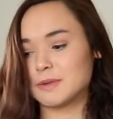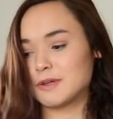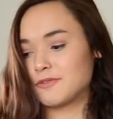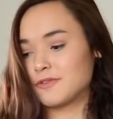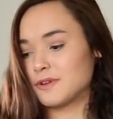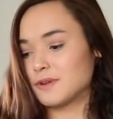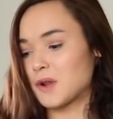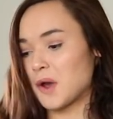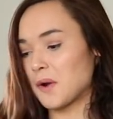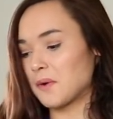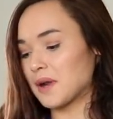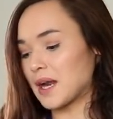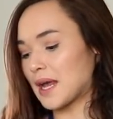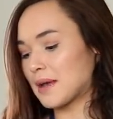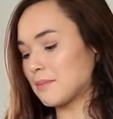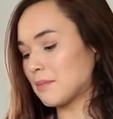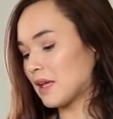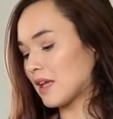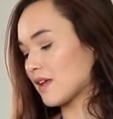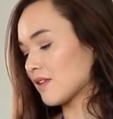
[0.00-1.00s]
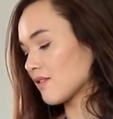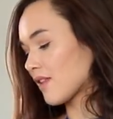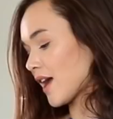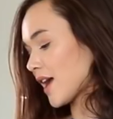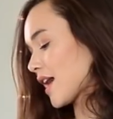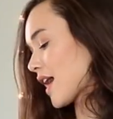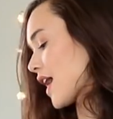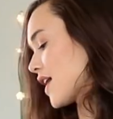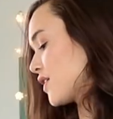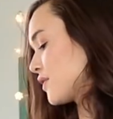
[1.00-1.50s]
if you know what I mean.
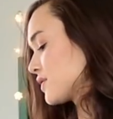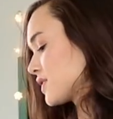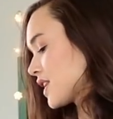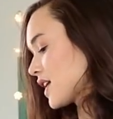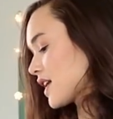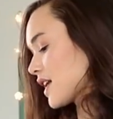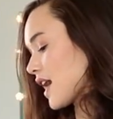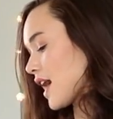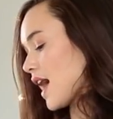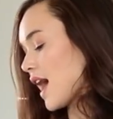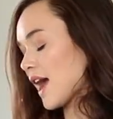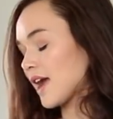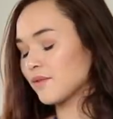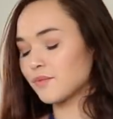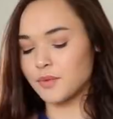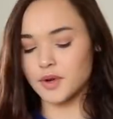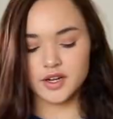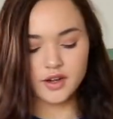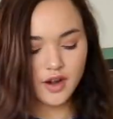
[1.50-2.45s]
Like, I don't think I would